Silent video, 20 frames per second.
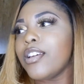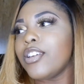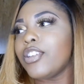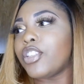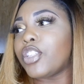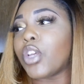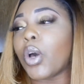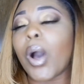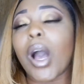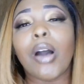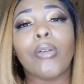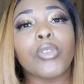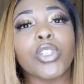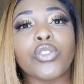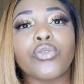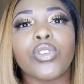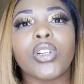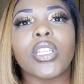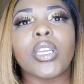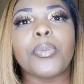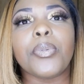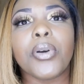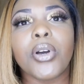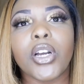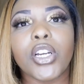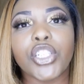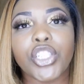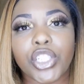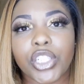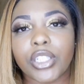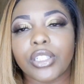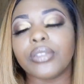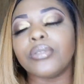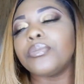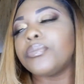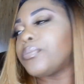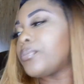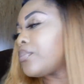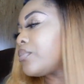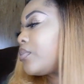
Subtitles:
So I was really pushing.